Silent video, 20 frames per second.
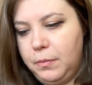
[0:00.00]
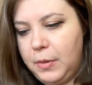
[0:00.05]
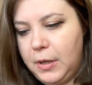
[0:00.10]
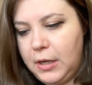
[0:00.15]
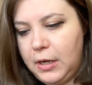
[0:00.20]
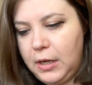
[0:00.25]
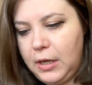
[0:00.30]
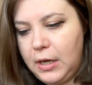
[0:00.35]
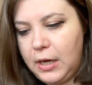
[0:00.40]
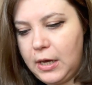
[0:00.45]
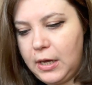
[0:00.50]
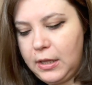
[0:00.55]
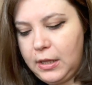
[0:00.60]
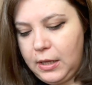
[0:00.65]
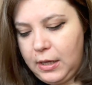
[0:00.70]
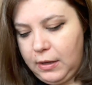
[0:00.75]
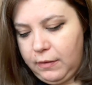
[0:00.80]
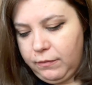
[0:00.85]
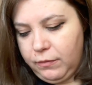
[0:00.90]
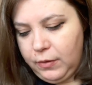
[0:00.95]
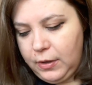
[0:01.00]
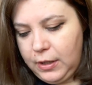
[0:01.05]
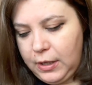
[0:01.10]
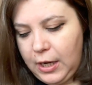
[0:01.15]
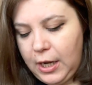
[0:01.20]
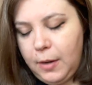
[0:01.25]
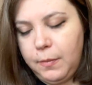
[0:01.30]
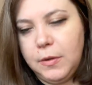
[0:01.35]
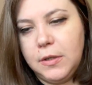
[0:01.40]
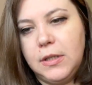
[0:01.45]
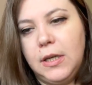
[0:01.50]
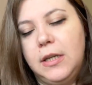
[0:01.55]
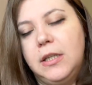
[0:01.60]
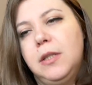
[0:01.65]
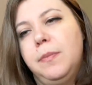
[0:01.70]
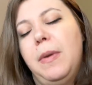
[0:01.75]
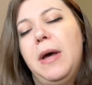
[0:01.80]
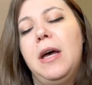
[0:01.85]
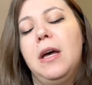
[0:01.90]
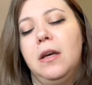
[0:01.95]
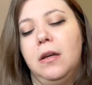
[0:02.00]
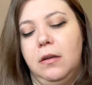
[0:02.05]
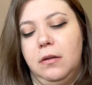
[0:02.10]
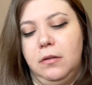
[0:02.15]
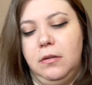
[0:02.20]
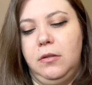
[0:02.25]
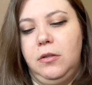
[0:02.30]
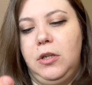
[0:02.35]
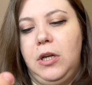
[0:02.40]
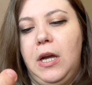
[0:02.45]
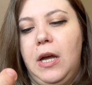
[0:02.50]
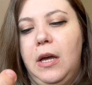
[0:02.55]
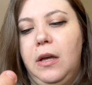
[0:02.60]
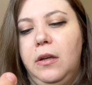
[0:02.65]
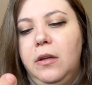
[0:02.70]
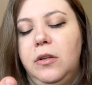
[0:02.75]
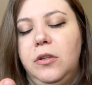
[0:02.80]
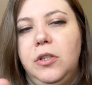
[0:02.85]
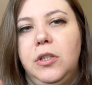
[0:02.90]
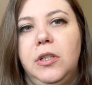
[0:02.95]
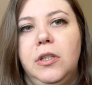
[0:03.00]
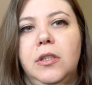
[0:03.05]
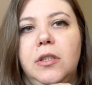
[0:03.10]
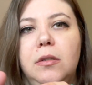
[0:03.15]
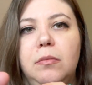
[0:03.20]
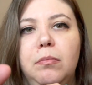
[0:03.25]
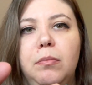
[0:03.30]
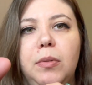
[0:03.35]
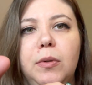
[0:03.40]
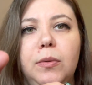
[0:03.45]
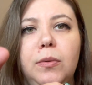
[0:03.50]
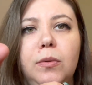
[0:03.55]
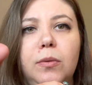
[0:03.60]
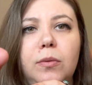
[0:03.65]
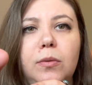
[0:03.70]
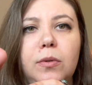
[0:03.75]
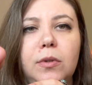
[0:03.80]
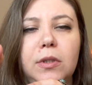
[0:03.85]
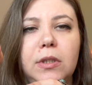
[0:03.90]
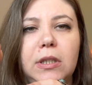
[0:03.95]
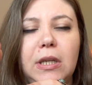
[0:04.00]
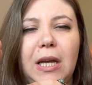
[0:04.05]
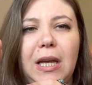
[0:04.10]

But yeah, they've renamed it like spells, challenges, boons,